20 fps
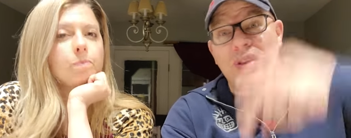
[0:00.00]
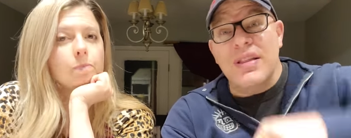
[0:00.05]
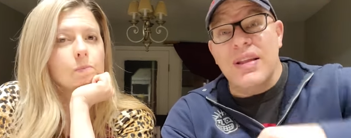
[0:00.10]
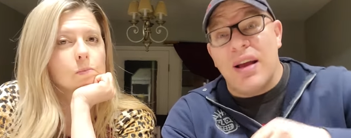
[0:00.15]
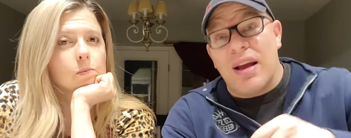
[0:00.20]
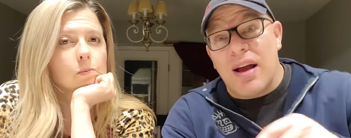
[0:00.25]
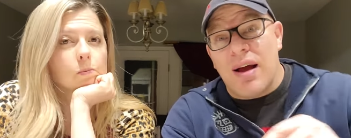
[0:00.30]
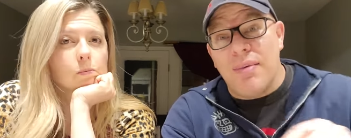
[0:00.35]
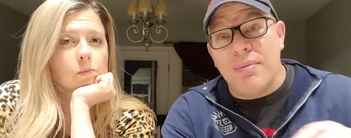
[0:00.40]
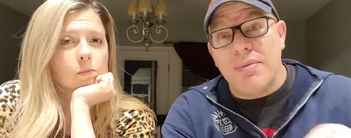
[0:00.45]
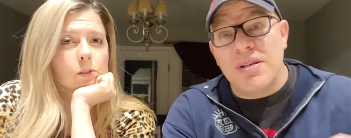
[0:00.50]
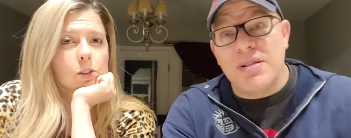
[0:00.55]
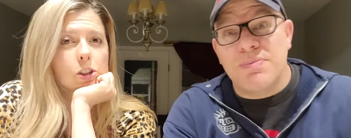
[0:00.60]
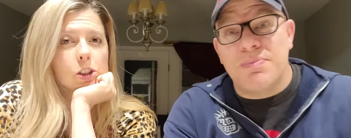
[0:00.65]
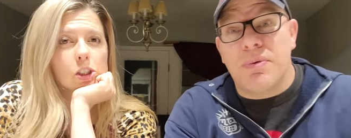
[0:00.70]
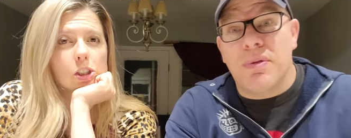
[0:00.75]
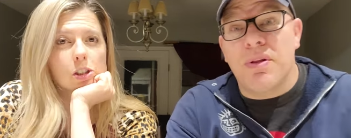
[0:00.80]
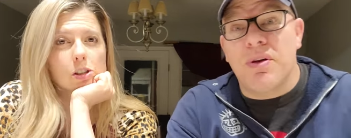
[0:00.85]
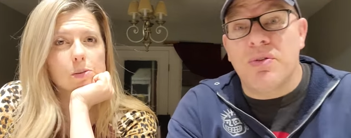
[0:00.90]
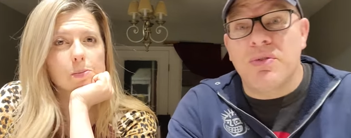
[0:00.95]
Speaker 1: in the comments
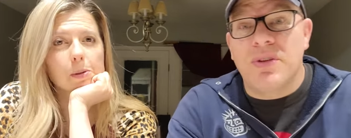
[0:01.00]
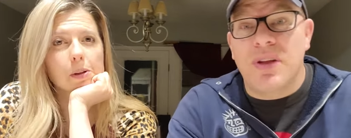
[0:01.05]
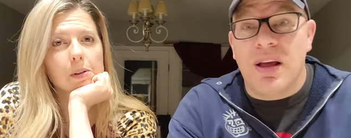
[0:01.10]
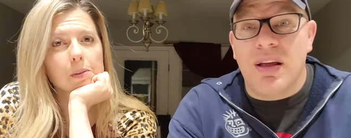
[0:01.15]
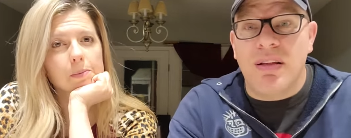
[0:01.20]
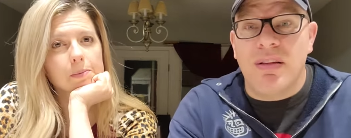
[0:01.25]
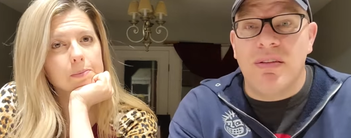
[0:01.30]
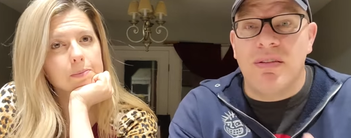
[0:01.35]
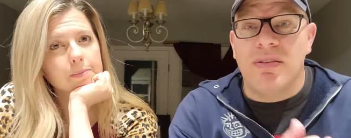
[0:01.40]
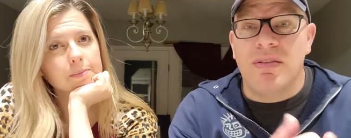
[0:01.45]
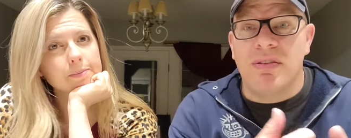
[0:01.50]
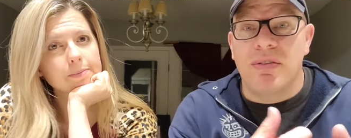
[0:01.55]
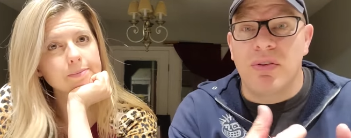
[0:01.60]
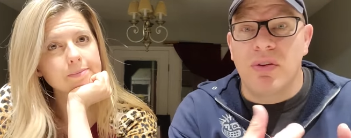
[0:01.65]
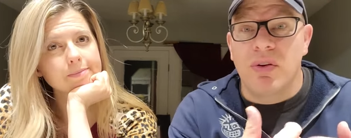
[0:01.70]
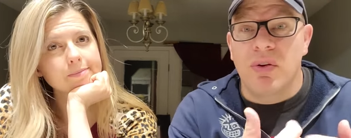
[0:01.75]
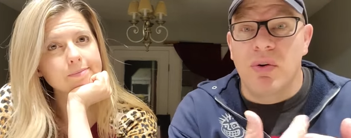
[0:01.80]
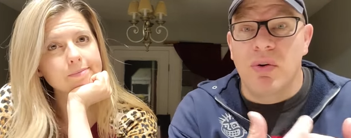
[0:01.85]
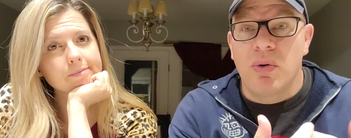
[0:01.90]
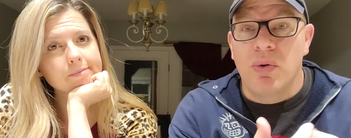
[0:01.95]
below, tell us
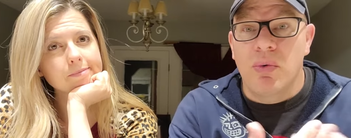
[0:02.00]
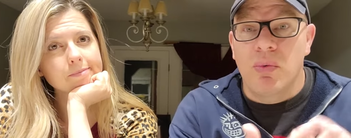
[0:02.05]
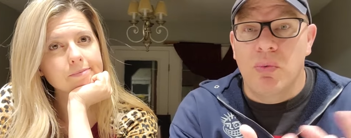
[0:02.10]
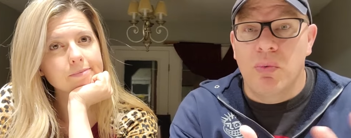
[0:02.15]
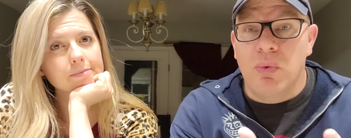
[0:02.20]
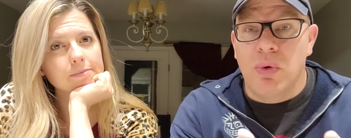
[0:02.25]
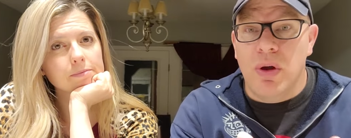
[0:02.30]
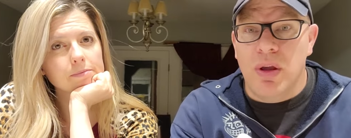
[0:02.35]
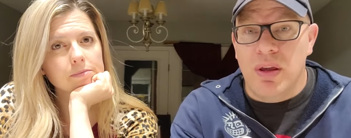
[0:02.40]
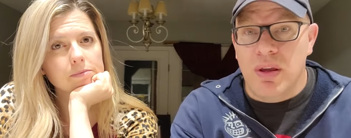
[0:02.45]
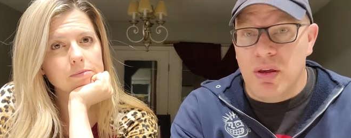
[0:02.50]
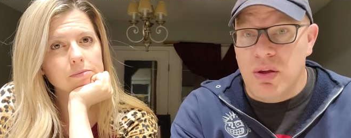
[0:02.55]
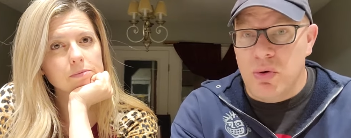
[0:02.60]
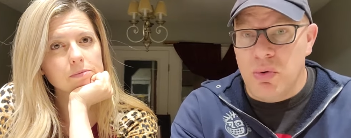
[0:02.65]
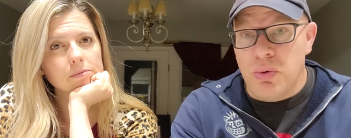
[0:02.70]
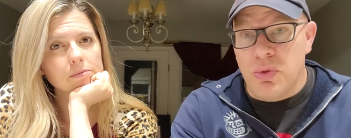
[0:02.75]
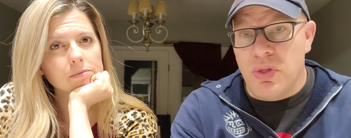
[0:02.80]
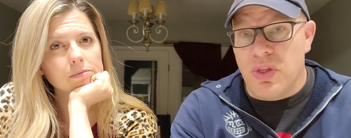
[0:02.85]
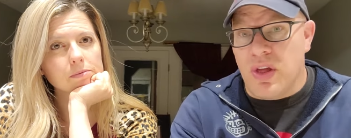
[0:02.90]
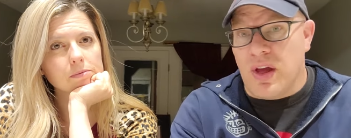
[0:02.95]
what
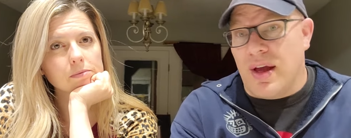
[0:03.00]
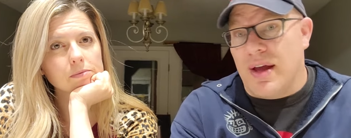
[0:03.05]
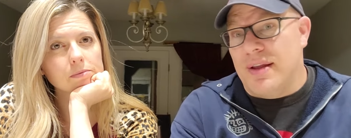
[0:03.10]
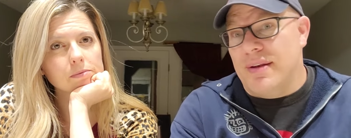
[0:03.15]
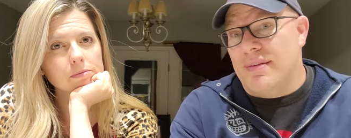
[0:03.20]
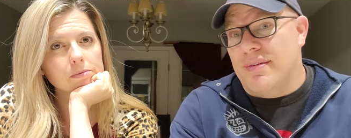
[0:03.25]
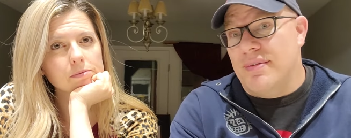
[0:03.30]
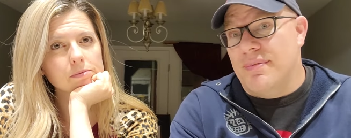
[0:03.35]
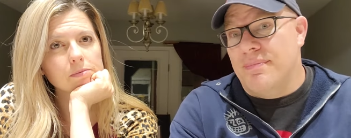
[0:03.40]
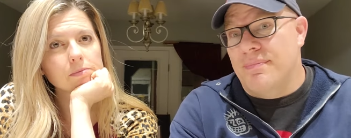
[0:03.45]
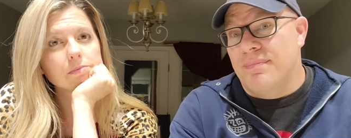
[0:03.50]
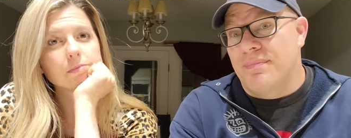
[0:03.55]
you thought.